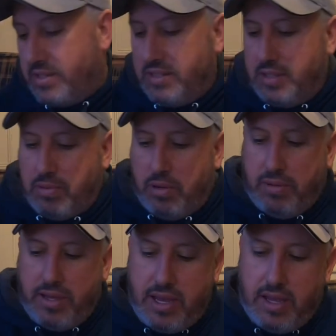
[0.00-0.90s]
because it's
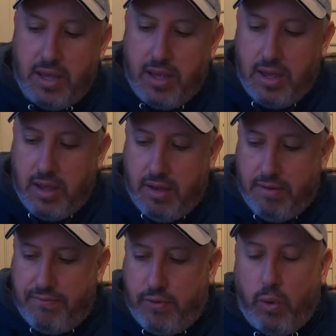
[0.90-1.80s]
probably
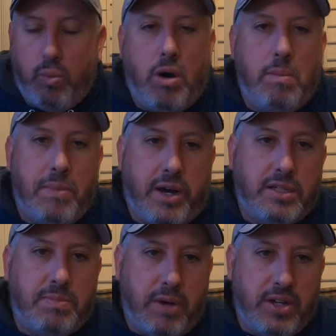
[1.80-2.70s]
for what
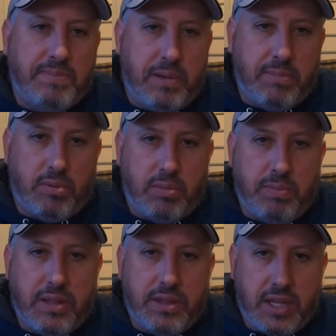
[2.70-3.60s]
most people would
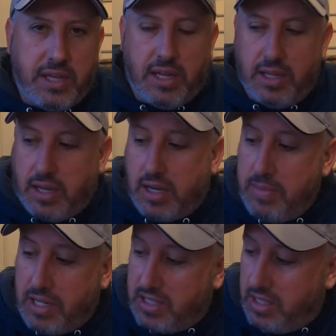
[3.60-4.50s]
be thinking, like I'm
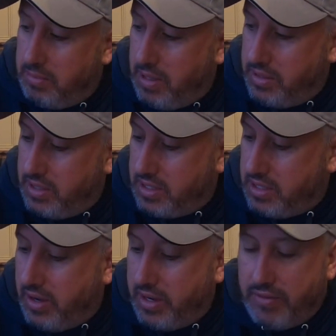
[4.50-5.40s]
actually most
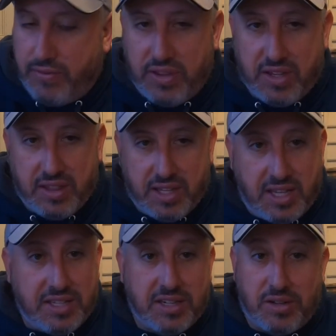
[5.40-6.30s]
excited for the
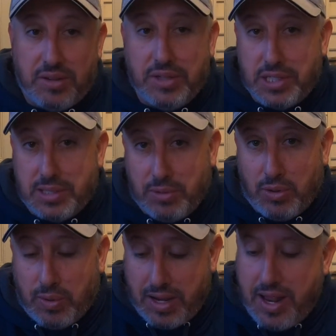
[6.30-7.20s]
kits I got in the
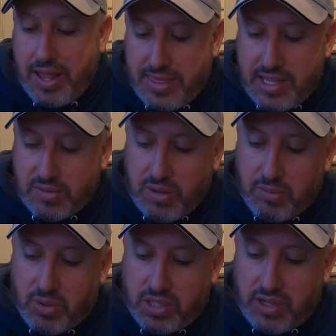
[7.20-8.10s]
small one, and this one
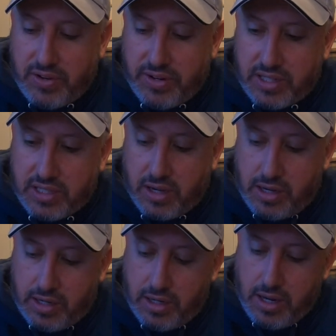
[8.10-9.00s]
I'm also very
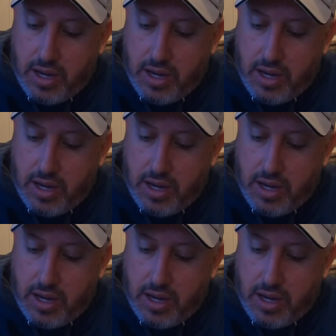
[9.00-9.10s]
excited.